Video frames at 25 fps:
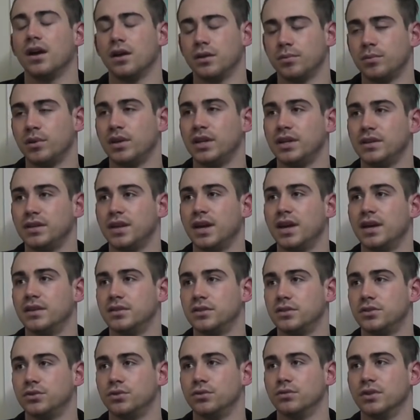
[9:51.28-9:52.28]
Yeah, I believe. Yeah,
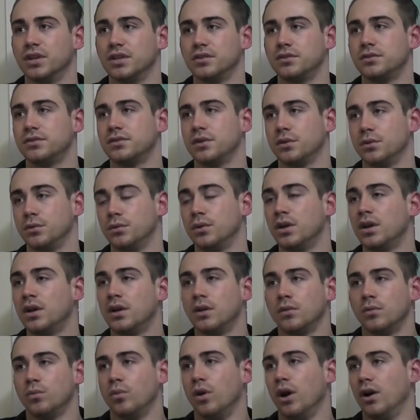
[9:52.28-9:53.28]
it's a dual reg. So
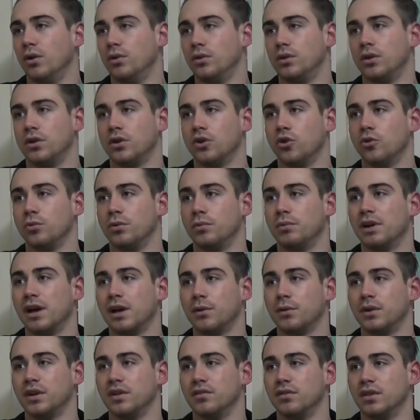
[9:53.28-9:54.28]
Whitehall can call me
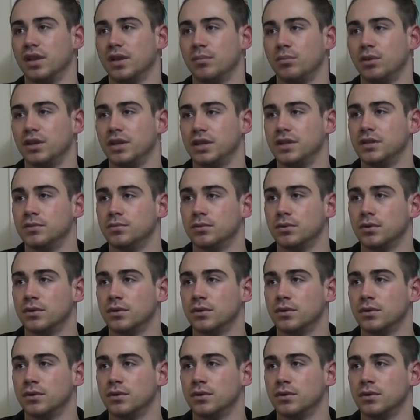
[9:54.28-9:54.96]
back whenever they please.